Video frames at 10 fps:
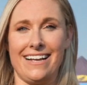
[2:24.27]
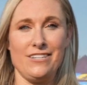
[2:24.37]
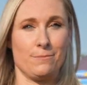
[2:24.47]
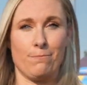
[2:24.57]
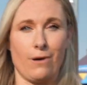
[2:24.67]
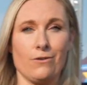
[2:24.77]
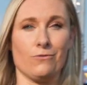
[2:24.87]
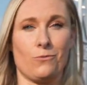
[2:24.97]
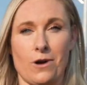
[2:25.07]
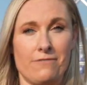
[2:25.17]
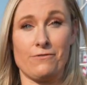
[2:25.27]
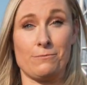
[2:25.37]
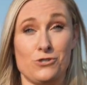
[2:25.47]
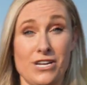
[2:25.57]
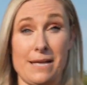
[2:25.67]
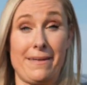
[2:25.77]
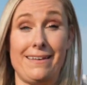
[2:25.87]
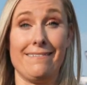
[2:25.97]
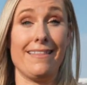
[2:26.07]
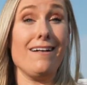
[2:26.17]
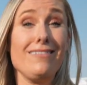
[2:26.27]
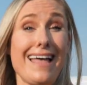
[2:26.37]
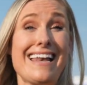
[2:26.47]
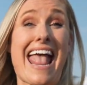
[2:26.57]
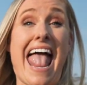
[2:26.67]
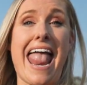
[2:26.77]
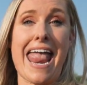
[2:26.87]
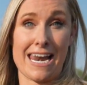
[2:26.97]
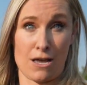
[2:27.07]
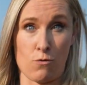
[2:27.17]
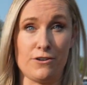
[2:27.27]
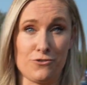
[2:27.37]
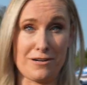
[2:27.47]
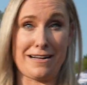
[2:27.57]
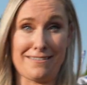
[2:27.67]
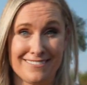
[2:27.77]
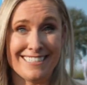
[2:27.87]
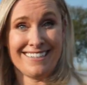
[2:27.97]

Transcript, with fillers: I just borrowed one from Jeep, and they'll let anyone drive.